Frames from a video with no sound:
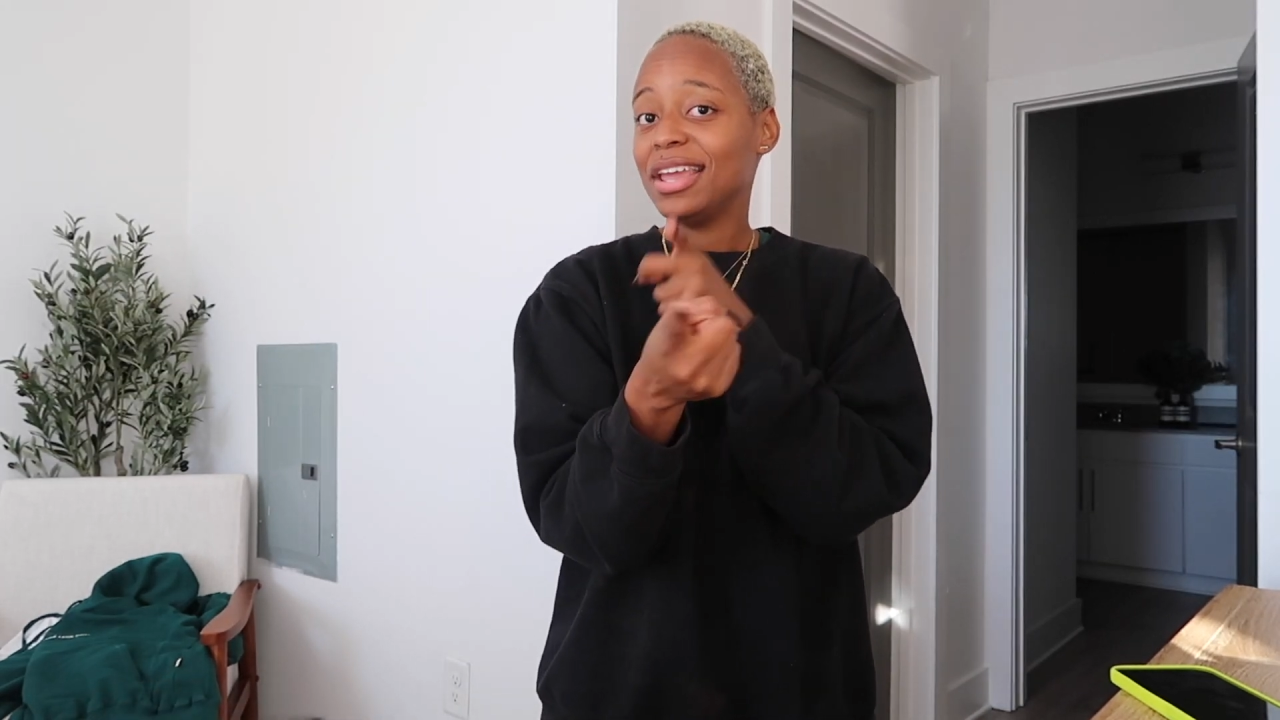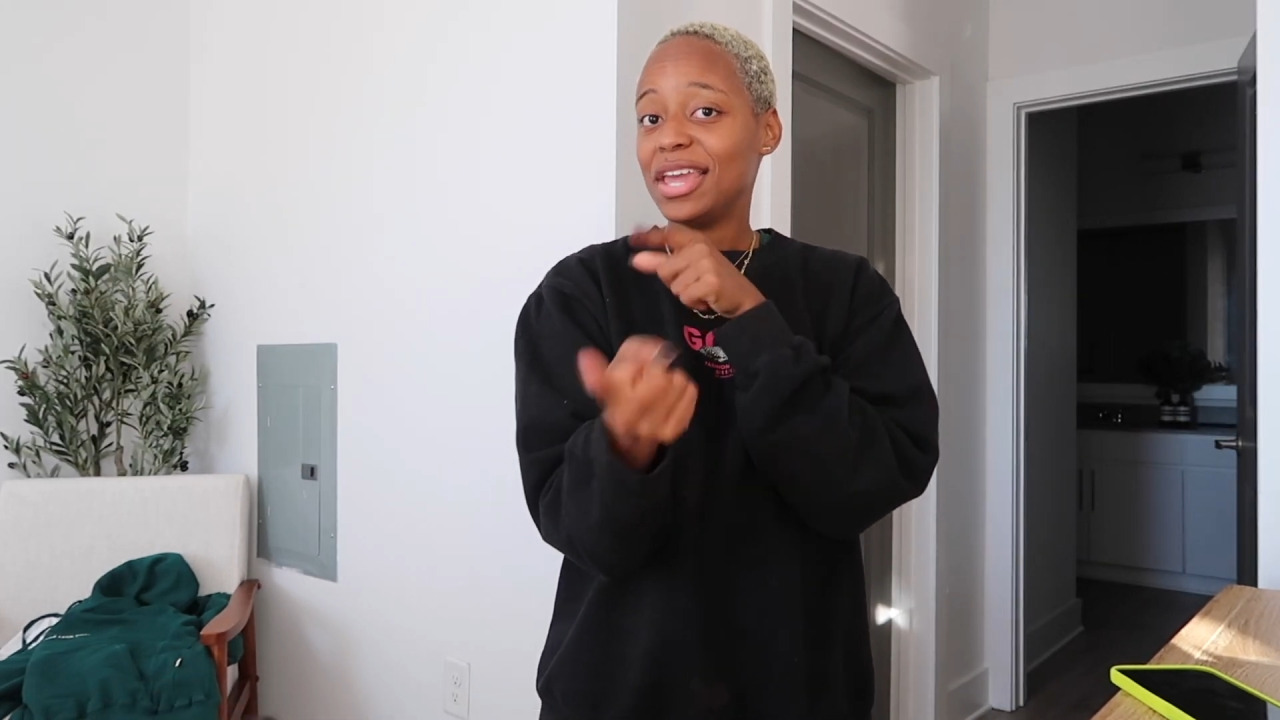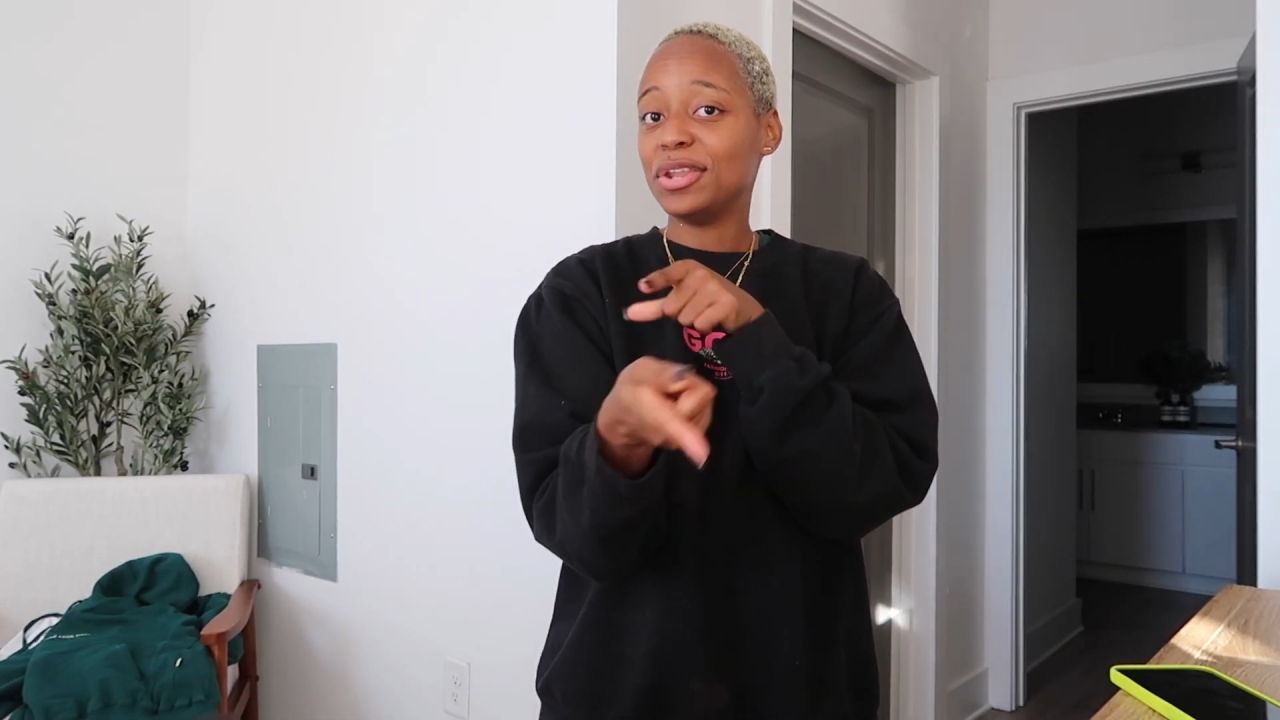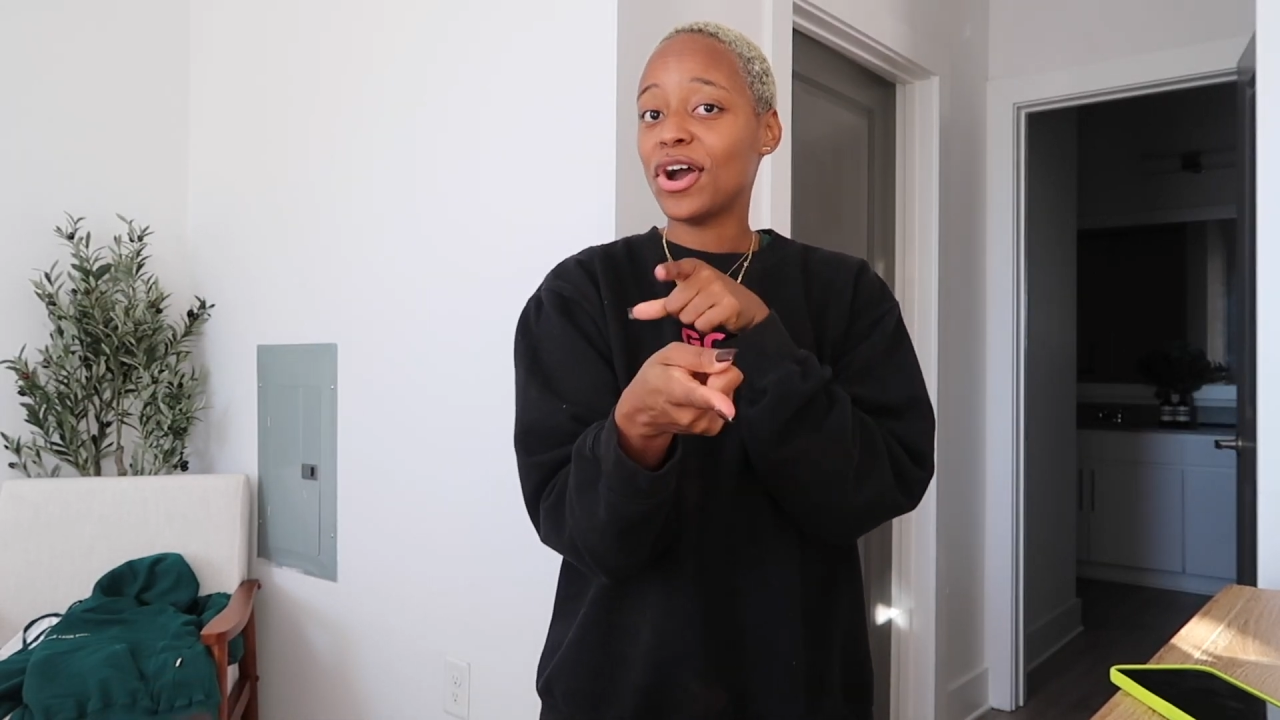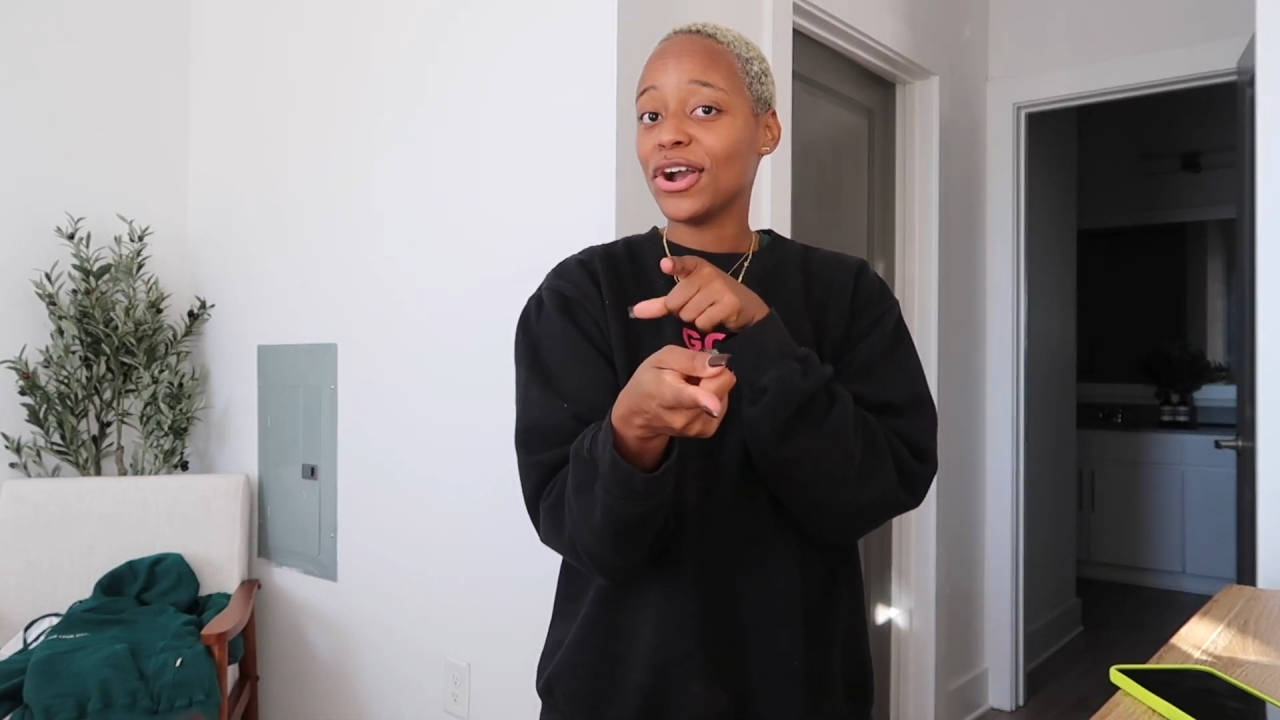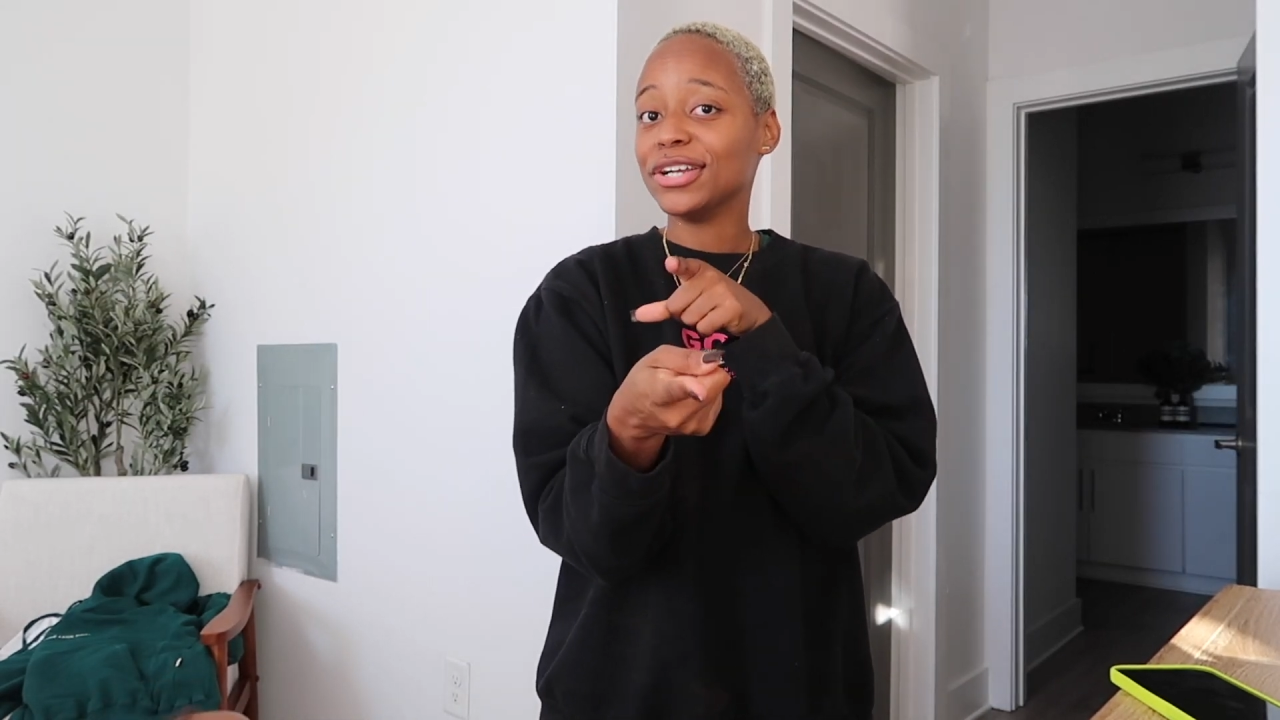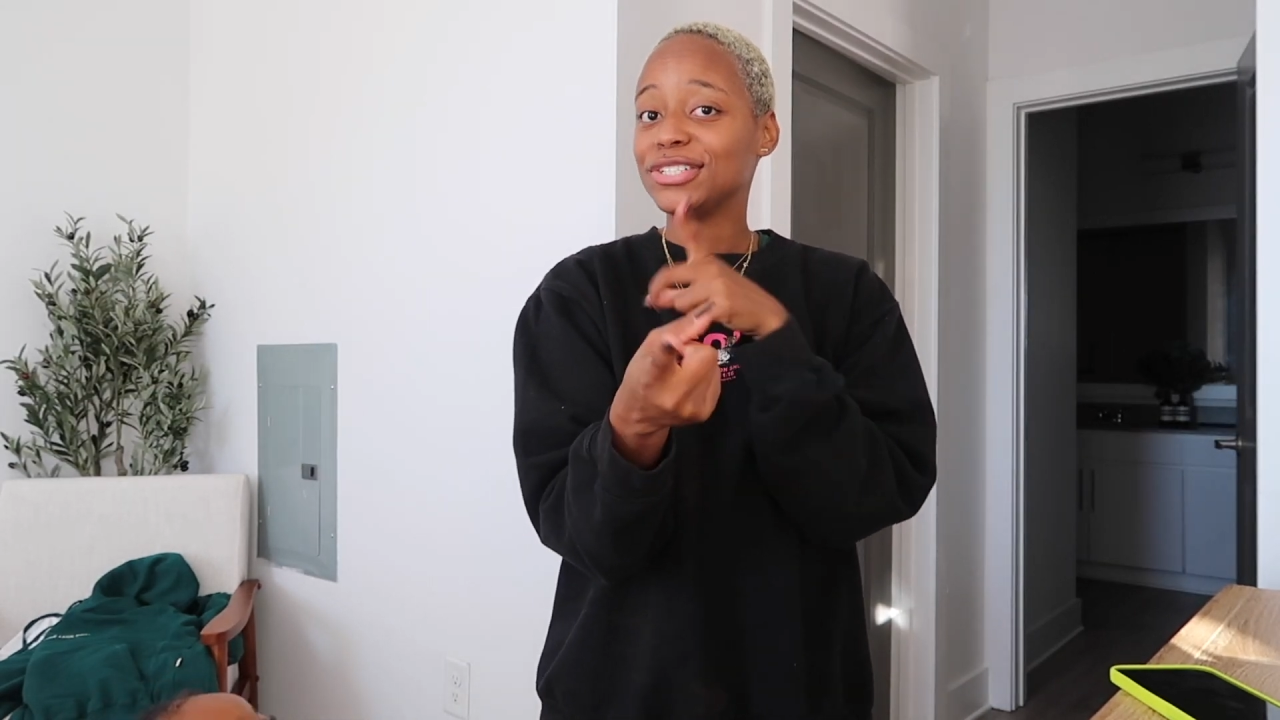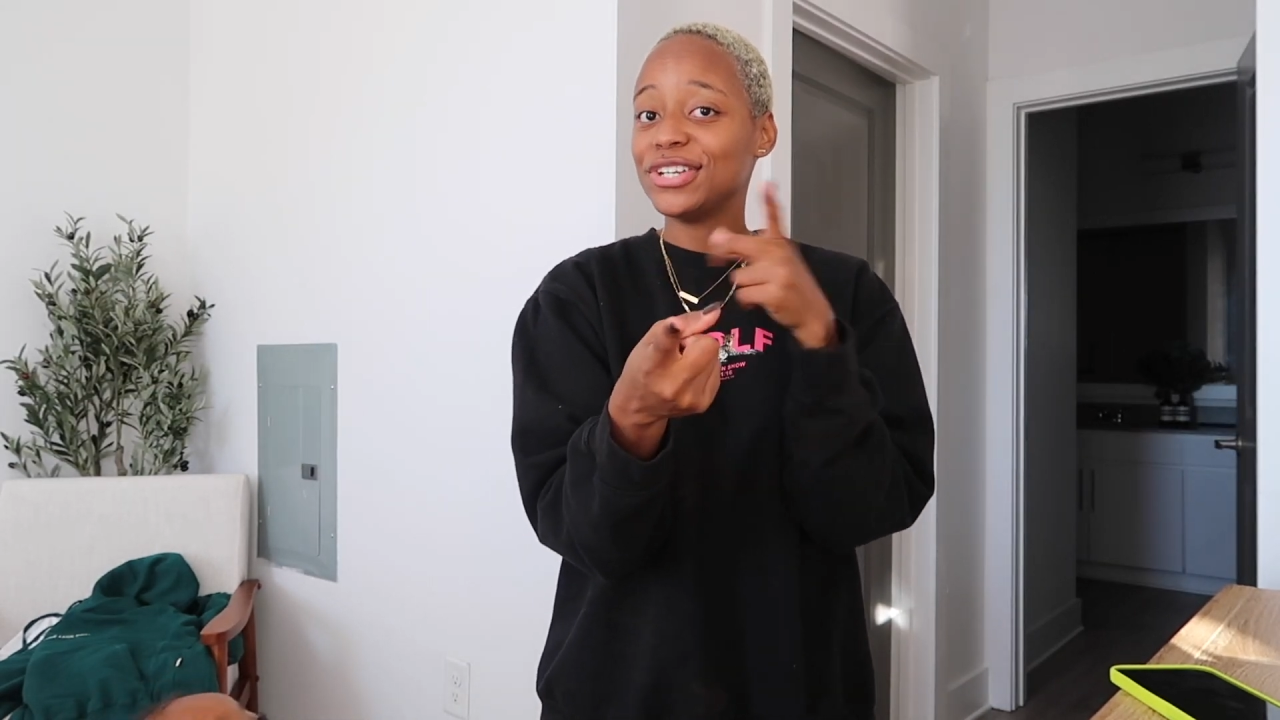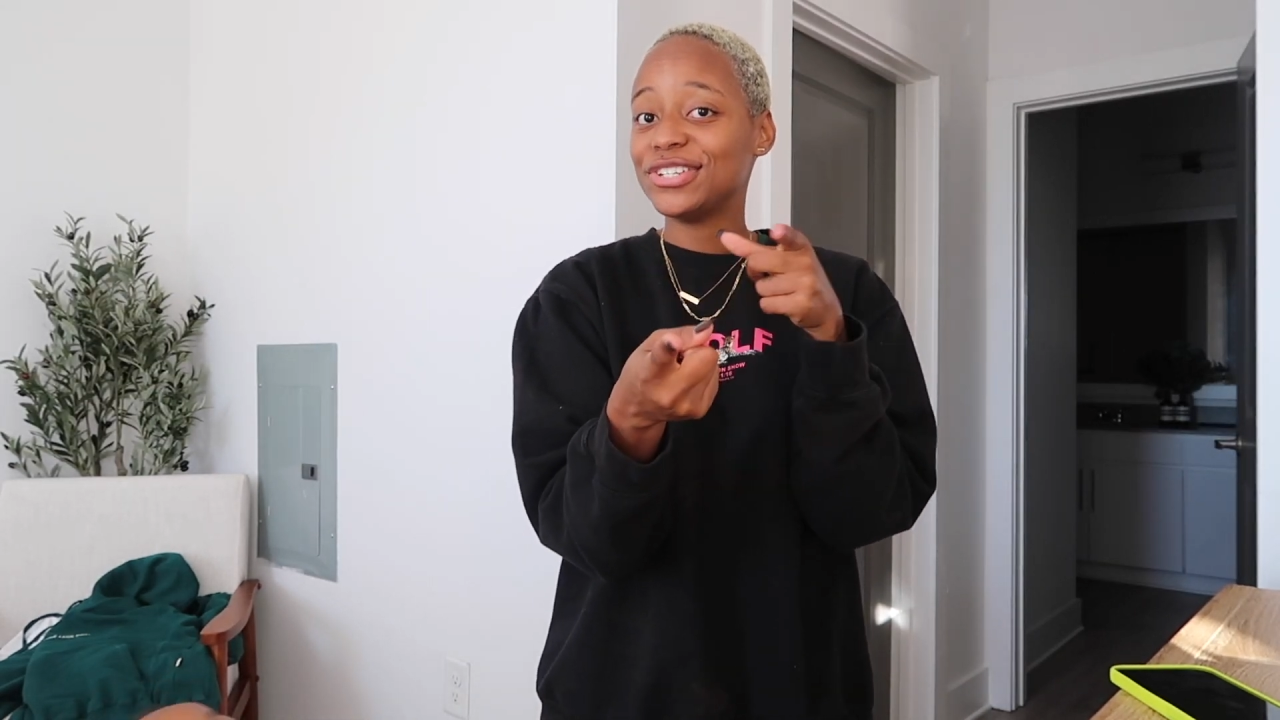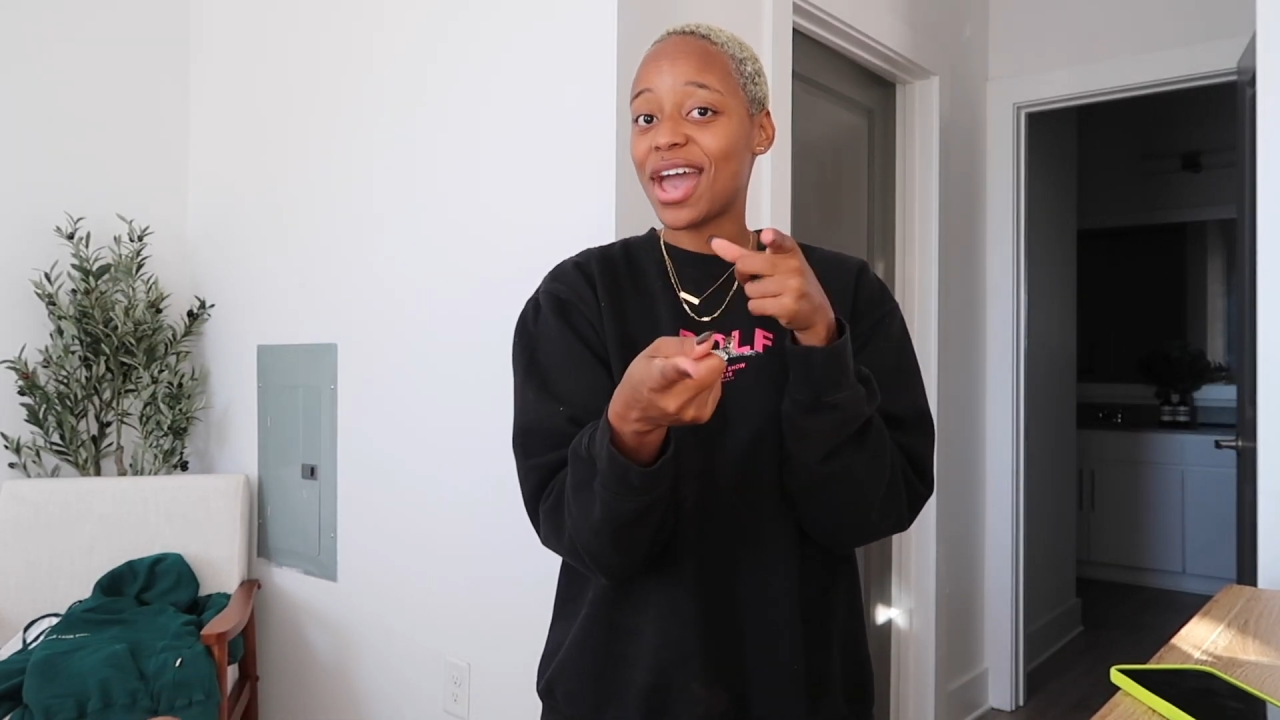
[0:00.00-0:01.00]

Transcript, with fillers: in our chit